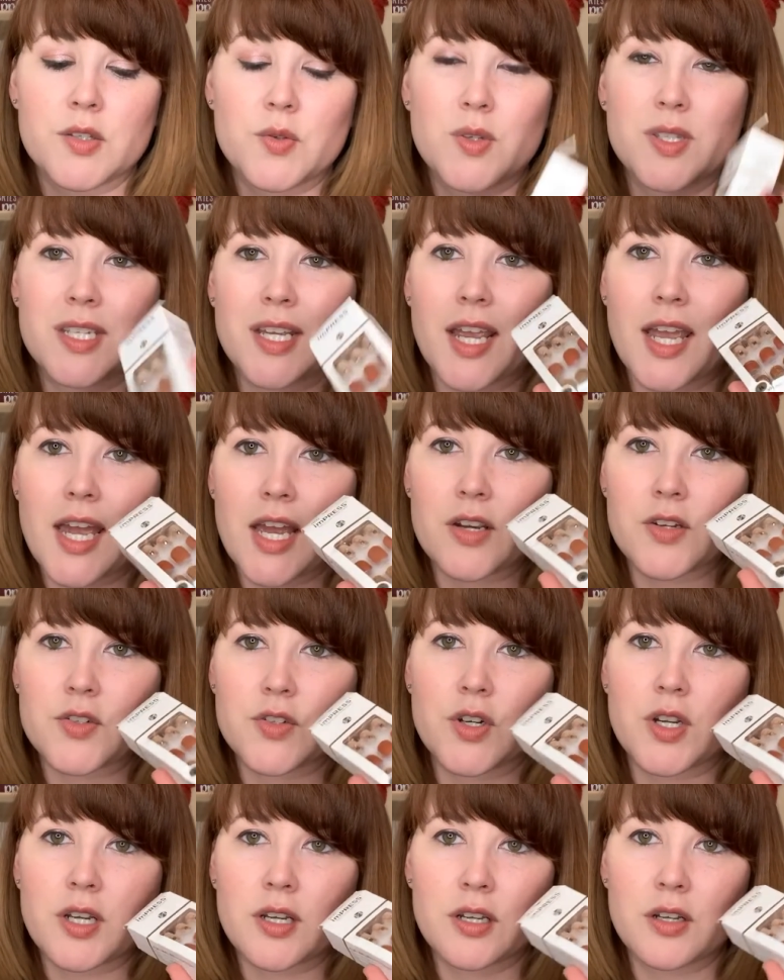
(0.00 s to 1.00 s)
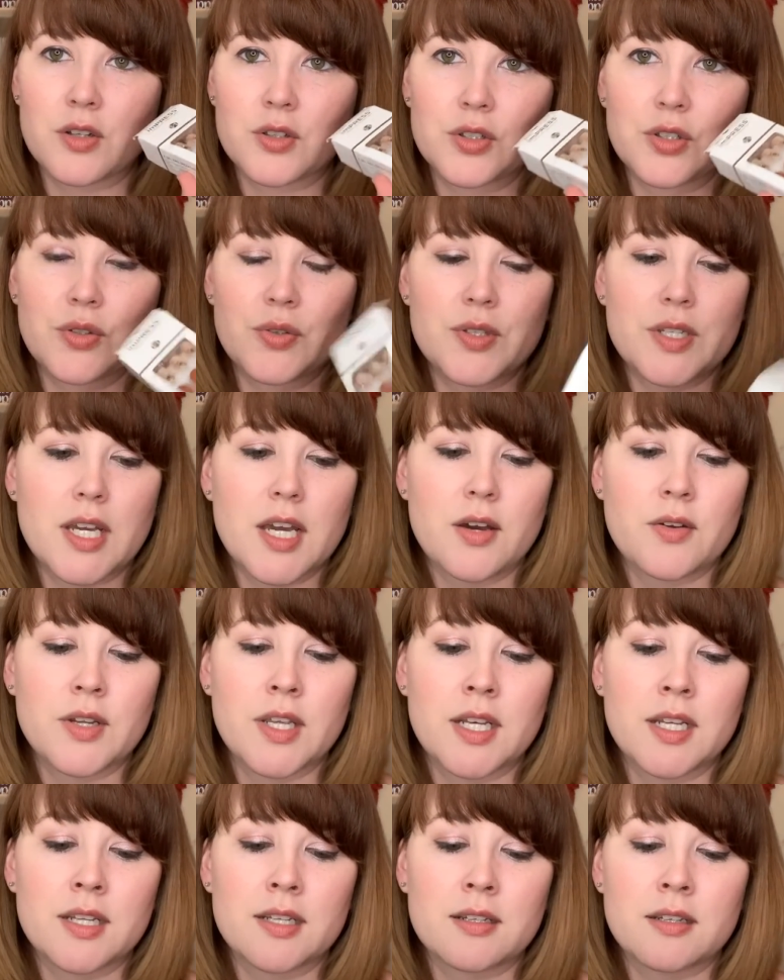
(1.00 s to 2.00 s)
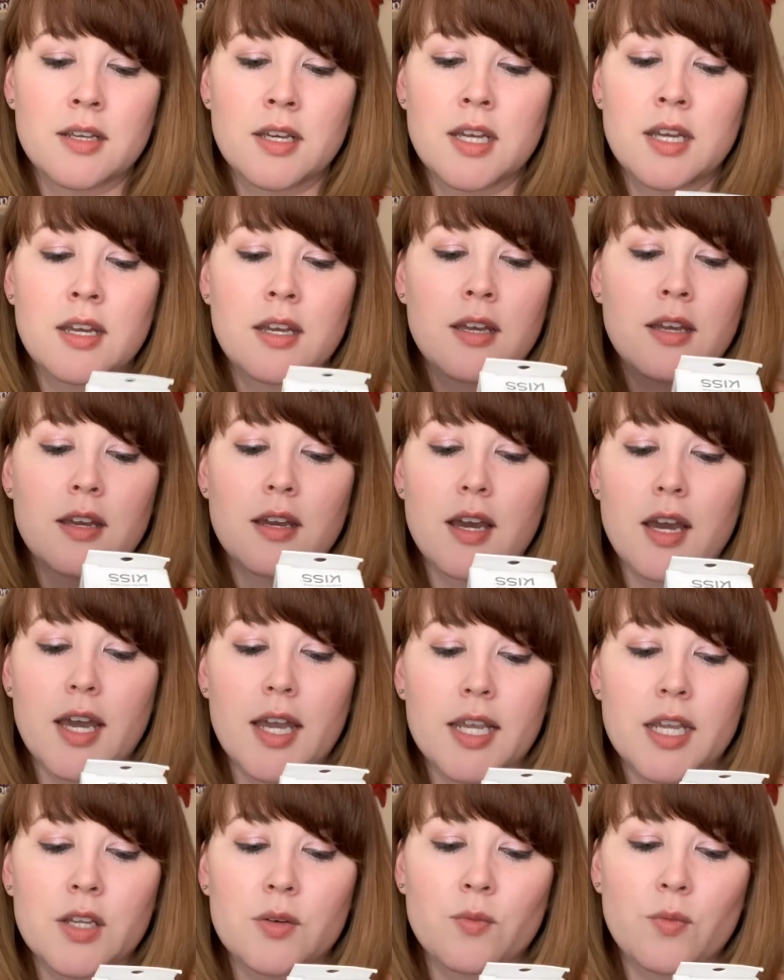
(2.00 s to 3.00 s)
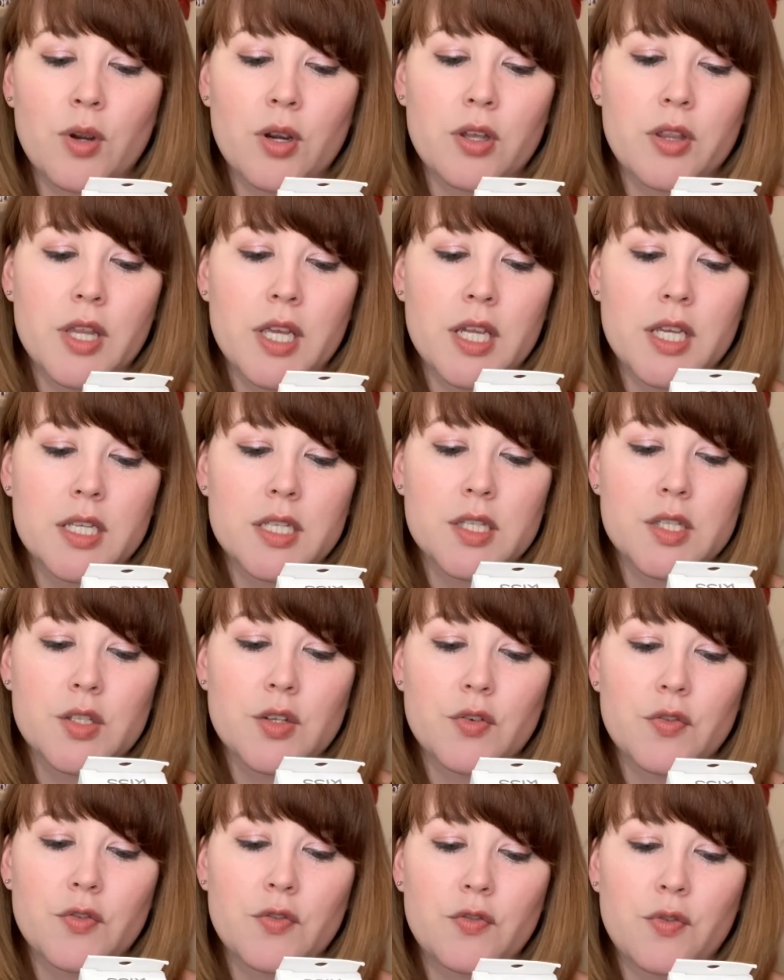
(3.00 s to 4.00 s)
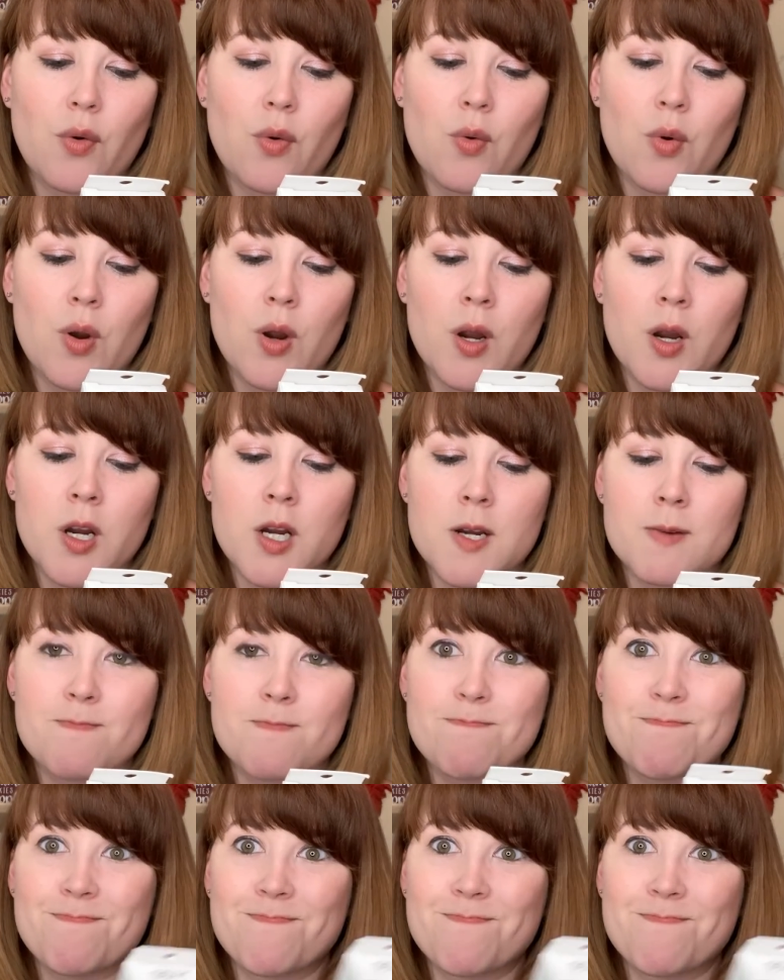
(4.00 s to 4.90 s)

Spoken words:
So it's like extra glued down, and I can wear these for